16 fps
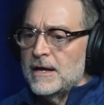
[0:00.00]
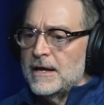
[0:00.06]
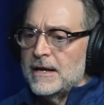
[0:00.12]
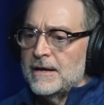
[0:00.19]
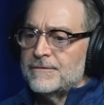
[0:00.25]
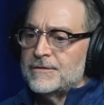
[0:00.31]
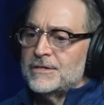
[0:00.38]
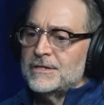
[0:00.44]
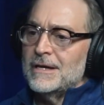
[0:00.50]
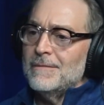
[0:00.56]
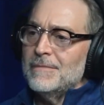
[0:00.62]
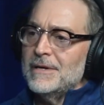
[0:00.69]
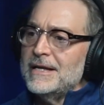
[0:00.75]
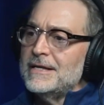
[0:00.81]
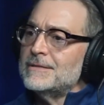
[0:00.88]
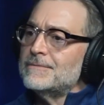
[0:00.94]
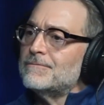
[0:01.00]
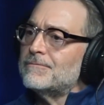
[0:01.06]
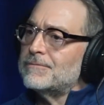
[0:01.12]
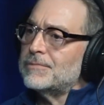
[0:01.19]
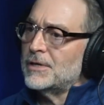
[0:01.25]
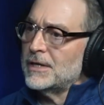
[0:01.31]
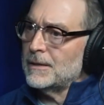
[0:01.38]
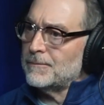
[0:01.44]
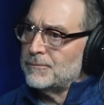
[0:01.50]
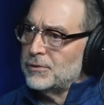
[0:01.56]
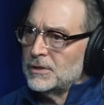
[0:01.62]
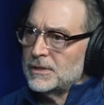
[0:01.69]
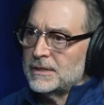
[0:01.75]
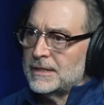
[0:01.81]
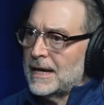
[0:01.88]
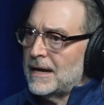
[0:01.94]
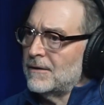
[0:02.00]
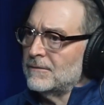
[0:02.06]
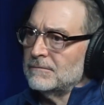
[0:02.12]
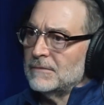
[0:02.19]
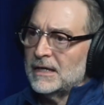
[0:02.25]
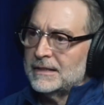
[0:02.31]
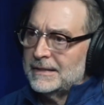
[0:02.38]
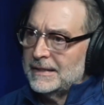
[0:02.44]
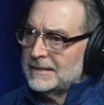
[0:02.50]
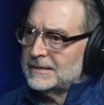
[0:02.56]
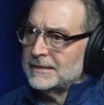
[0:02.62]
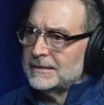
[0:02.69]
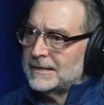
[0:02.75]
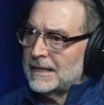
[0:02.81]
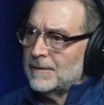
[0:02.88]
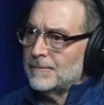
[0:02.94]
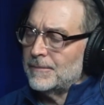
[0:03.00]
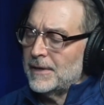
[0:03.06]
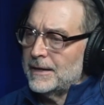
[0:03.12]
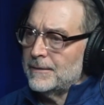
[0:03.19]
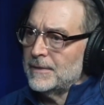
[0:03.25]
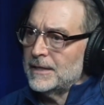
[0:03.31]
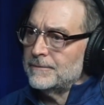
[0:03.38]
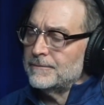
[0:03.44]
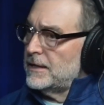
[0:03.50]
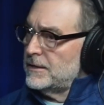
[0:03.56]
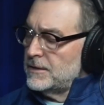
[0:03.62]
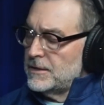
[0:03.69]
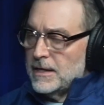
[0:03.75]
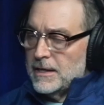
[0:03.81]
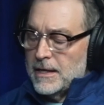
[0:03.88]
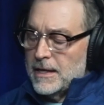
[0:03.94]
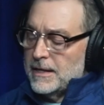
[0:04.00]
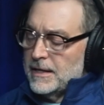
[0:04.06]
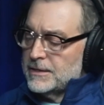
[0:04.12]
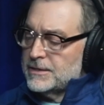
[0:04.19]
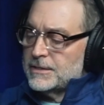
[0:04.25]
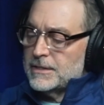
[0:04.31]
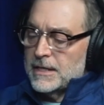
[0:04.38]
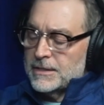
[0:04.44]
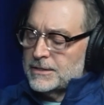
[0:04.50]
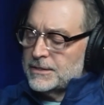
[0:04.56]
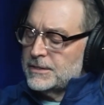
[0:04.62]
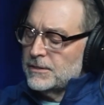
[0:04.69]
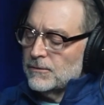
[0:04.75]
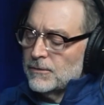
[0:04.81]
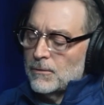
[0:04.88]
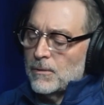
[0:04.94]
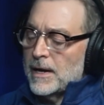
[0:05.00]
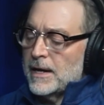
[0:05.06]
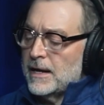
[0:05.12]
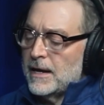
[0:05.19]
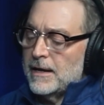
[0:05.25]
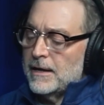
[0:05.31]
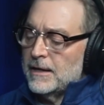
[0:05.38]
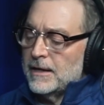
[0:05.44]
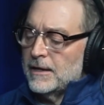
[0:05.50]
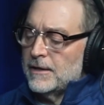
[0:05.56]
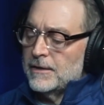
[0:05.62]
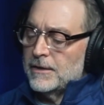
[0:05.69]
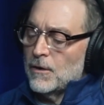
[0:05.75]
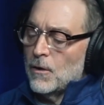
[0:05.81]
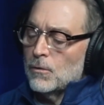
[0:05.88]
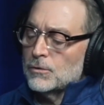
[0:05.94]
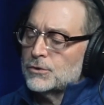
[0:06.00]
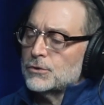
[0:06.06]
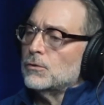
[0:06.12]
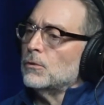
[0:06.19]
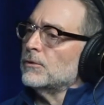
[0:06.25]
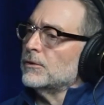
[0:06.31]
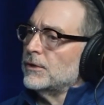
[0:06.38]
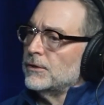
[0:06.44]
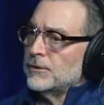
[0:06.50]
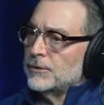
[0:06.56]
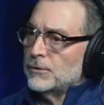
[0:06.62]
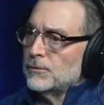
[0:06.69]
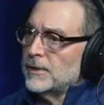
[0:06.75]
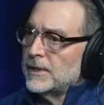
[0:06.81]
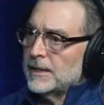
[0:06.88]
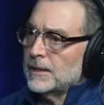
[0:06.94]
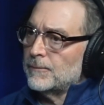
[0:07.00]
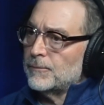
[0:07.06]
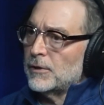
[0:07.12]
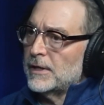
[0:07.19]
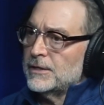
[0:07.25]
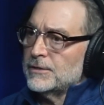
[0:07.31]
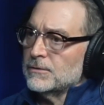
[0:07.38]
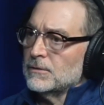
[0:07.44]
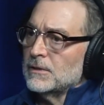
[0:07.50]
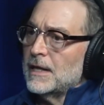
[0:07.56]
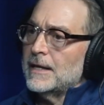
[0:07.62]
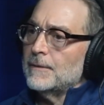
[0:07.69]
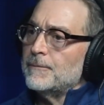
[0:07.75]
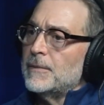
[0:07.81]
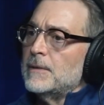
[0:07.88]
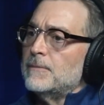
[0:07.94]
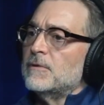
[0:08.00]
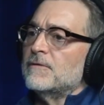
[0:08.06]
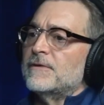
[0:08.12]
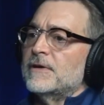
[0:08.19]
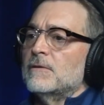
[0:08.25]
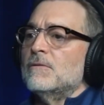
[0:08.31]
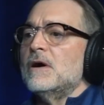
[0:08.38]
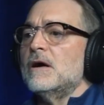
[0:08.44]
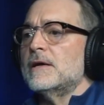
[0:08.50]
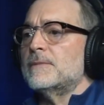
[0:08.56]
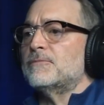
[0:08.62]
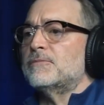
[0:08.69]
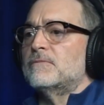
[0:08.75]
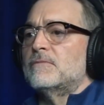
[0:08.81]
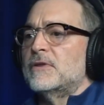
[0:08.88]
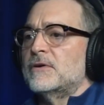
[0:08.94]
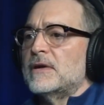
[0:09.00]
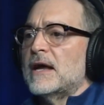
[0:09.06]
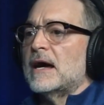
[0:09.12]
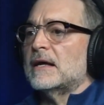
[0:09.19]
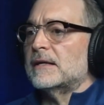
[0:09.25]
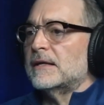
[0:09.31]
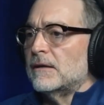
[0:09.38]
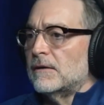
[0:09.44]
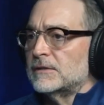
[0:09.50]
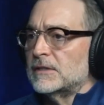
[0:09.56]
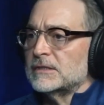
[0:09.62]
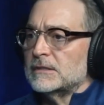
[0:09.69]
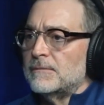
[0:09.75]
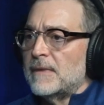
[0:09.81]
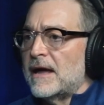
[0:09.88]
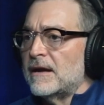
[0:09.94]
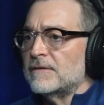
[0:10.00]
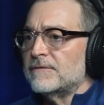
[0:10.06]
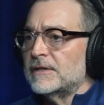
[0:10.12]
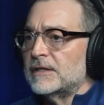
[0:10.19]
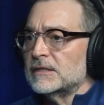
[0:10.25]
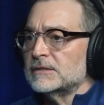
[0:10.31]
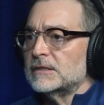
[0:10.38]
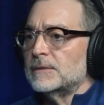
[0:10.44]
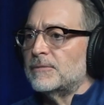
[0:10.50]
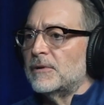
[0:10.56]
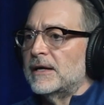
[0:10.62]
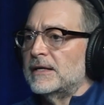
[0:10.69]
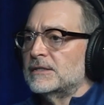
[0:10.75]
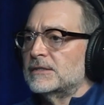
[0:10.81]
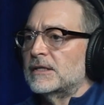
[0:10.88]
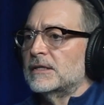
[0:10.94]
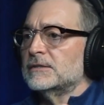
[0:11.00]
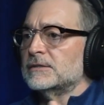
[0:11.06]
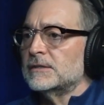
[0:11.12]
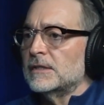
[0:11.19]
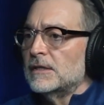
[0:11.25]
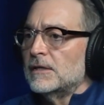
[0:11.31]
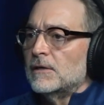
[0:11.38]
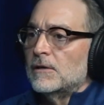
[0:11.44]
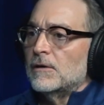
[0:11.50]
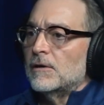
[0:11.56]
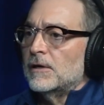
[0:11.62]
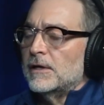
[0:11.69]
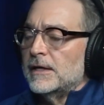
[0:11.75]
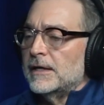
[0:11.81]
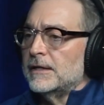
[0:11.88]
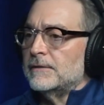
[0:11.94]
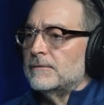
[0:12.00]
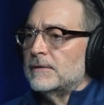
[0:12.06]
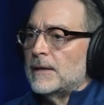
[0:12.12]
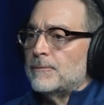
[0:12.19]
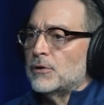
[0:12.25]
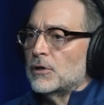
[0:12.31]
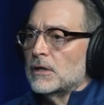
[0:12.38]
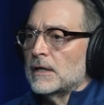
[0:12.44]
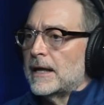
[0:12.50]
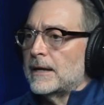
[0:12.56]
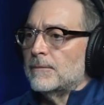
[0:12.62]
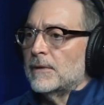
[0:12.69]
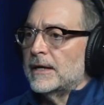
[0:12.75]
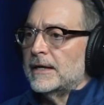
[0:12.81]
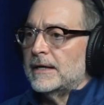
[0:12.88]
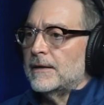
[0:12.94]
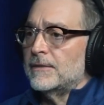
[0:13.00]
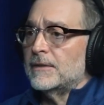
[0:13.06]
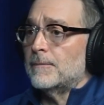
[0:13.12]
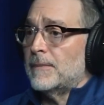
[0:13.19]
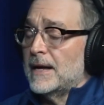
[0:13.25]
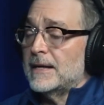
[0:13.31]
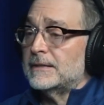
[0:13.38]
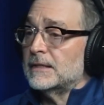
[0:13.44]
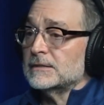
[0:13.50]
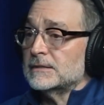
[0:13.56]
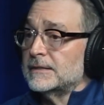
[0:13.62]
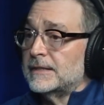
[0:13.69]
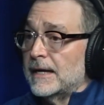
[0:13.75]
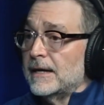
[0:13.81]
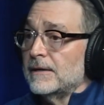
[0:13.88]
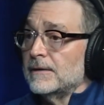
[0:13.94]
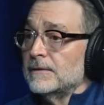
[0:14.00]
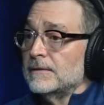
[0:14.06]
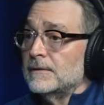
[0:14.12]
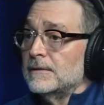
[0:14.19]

If somebody's going to put down a decent down payment, and it's still the way old school you're doing an appraisal, a lot of people feel, well, they're not, it doesn't matter if it doesn't appraise because they put a lot of money that the bank doesn't care.